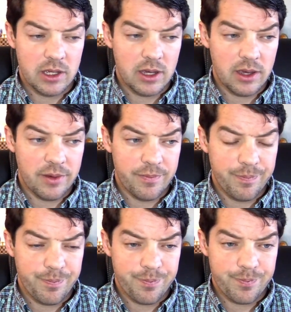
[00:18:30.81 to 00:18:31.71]

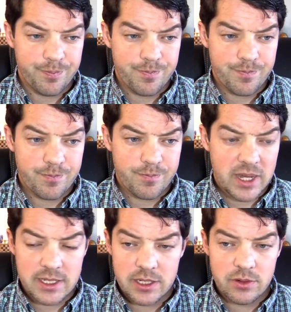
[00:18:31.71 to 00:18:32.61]

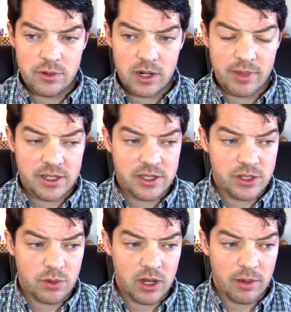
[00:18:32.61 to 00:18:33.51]
I didn't want to mess
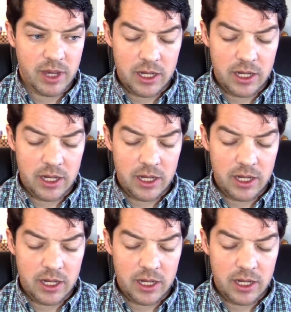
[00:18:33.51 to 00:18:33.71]
this one up.